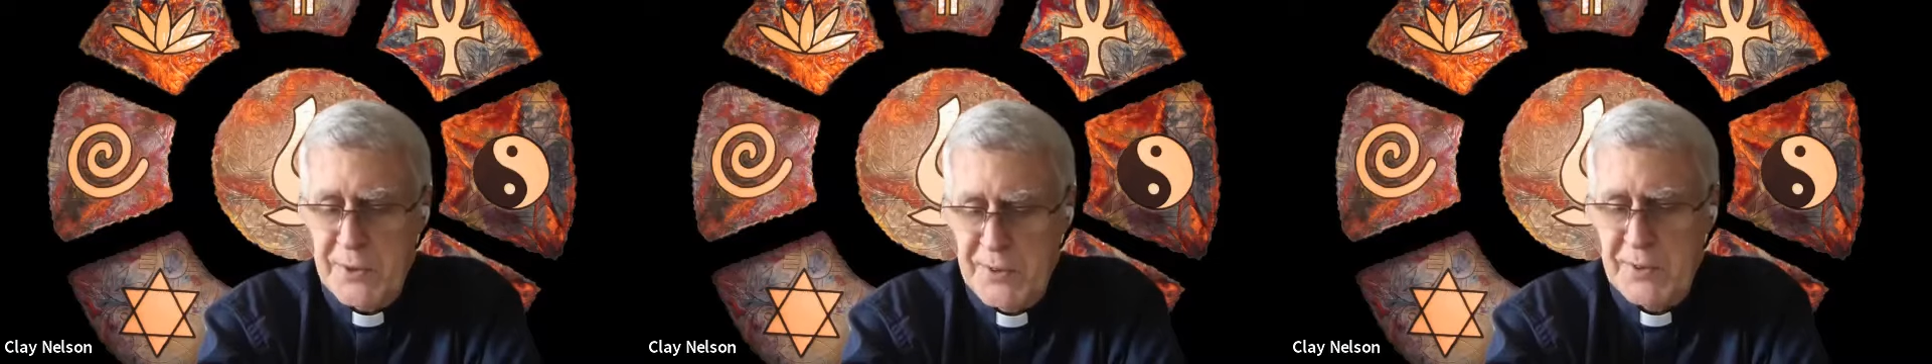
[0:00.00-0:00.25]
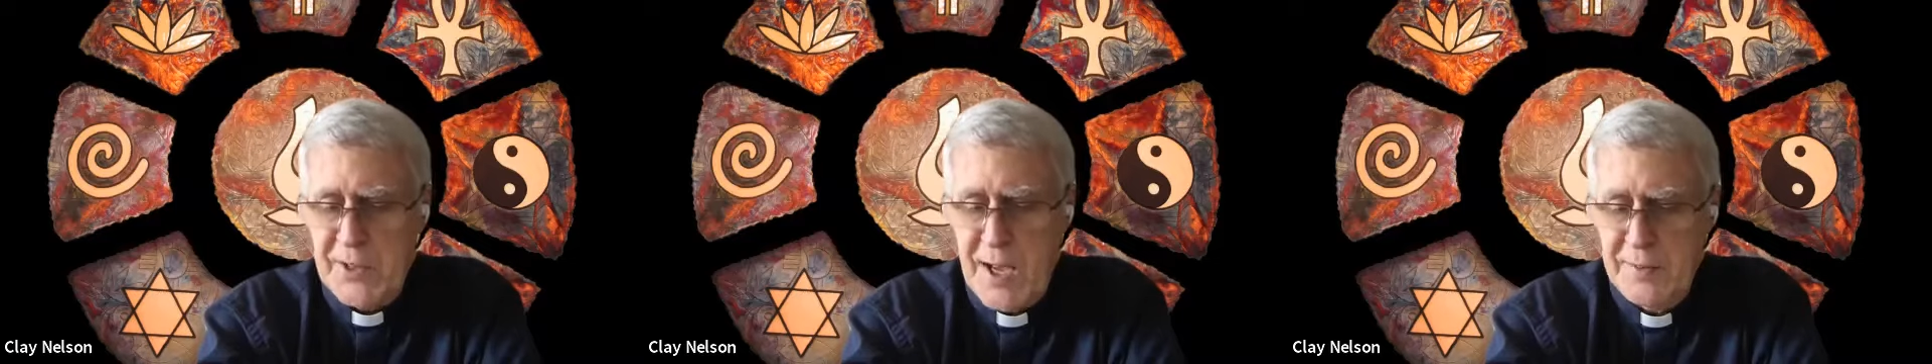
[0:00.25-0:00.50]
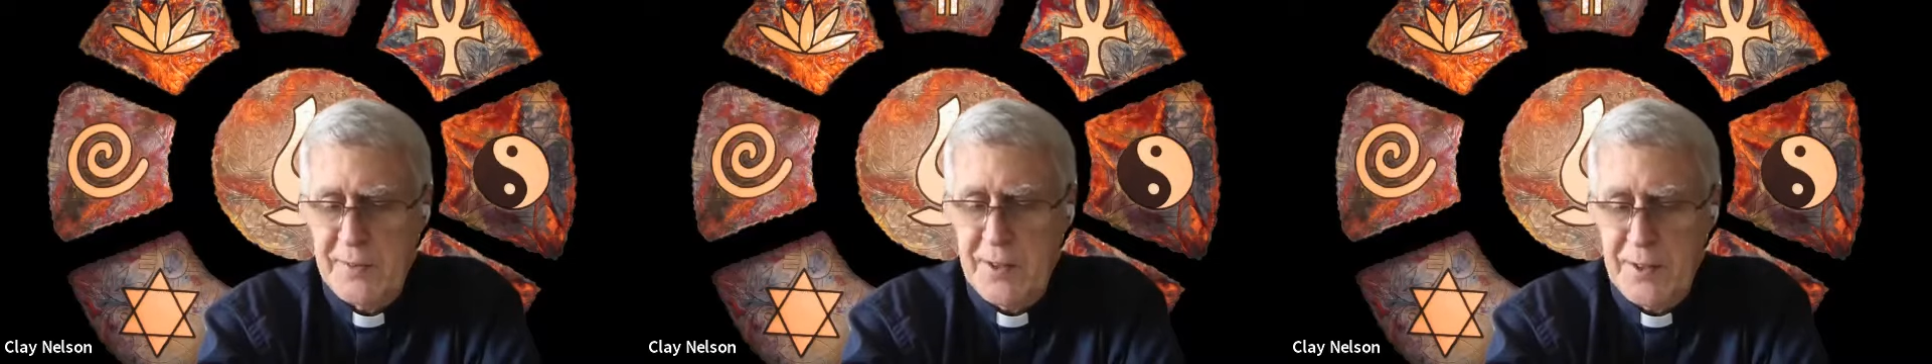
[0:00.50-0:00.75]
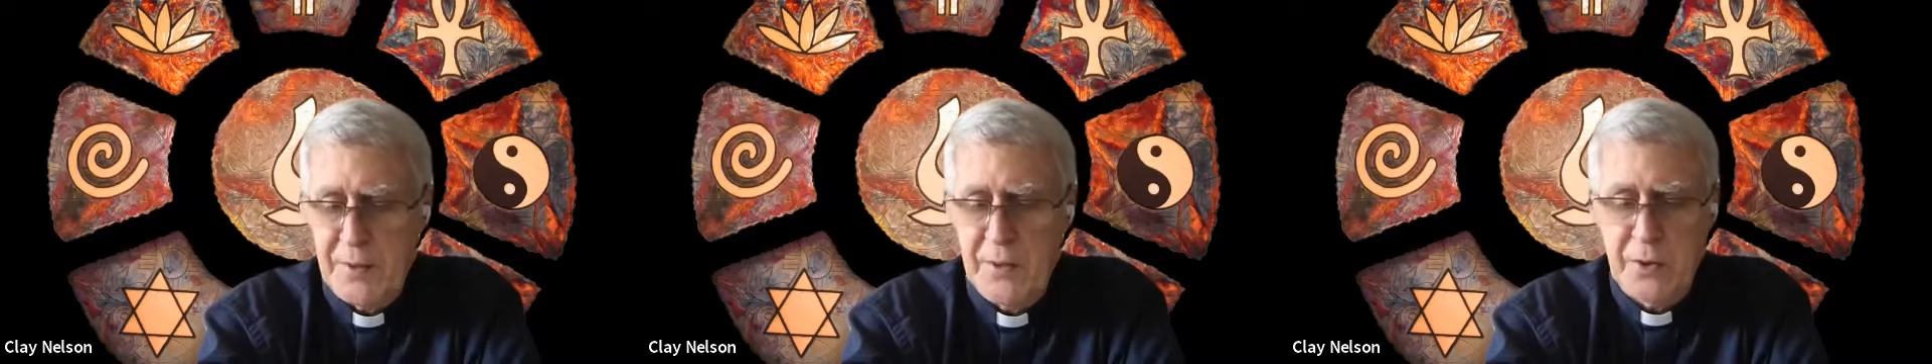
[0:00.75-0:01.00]

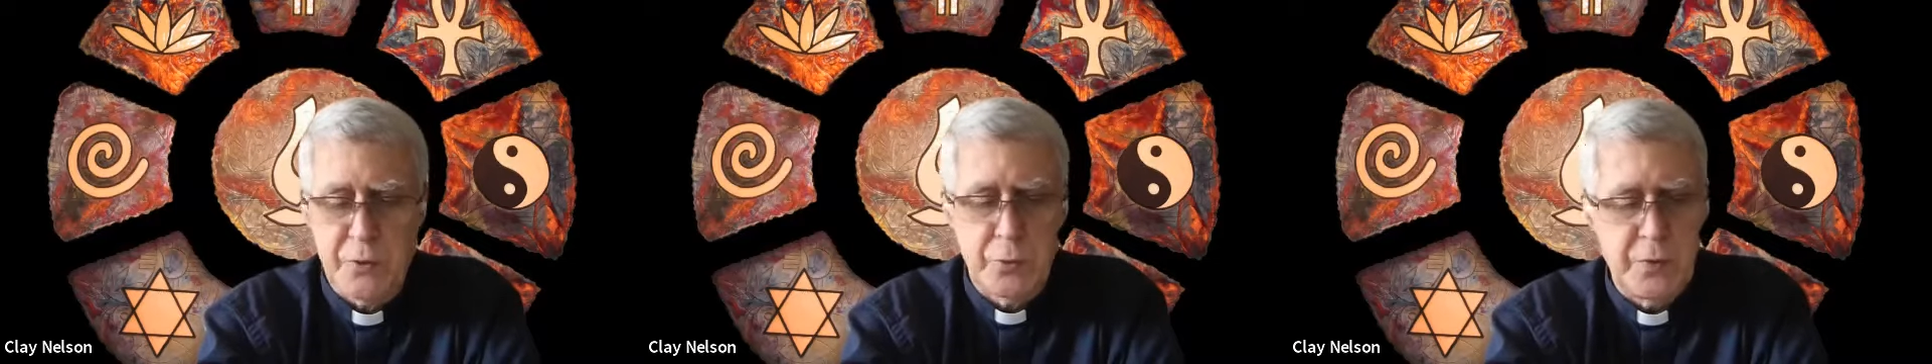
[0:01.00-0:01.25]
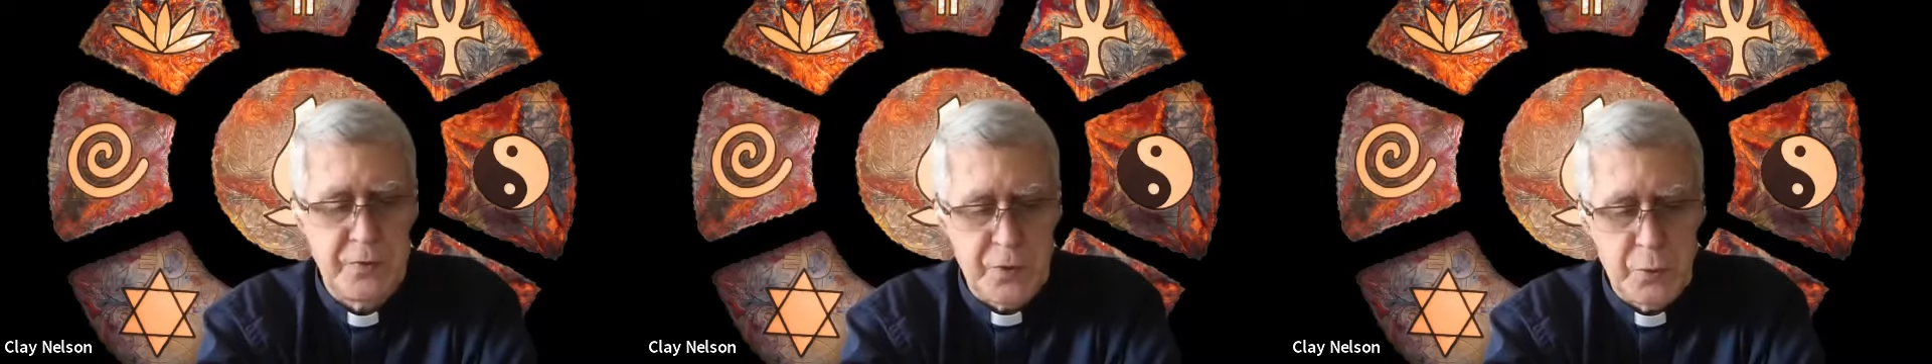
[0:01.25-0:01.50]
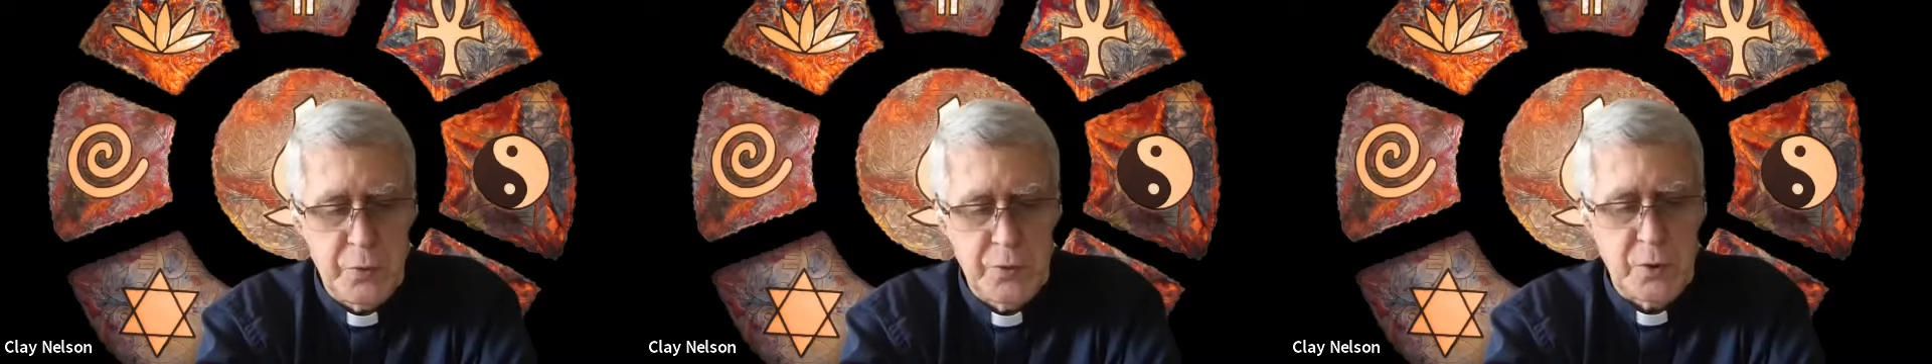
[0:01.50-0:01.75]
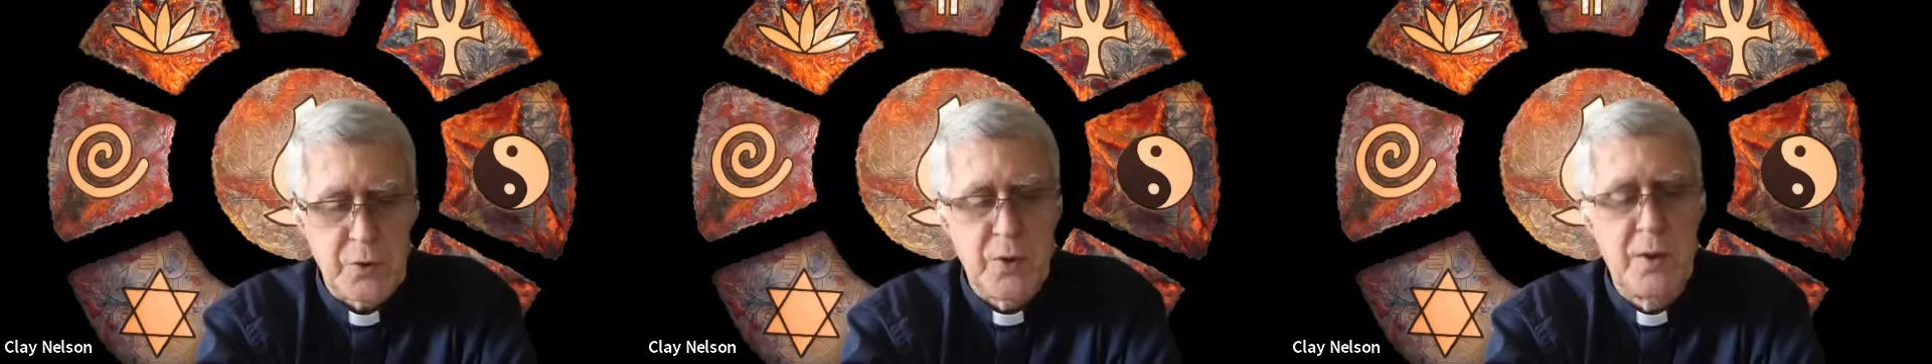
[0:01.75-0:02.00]
precisely this
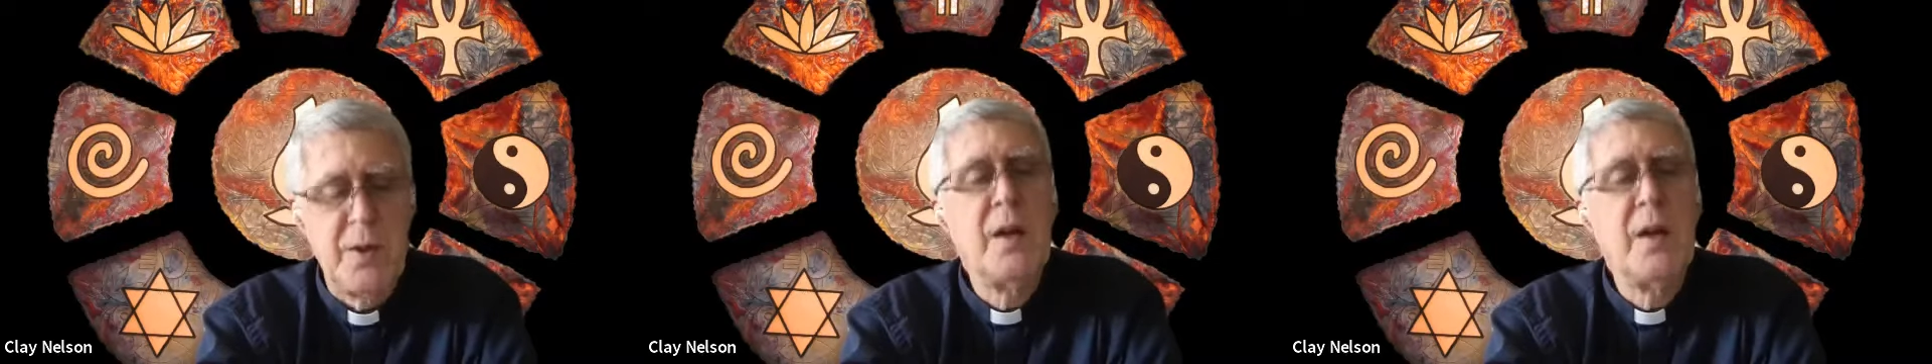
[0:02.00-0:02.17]
refusal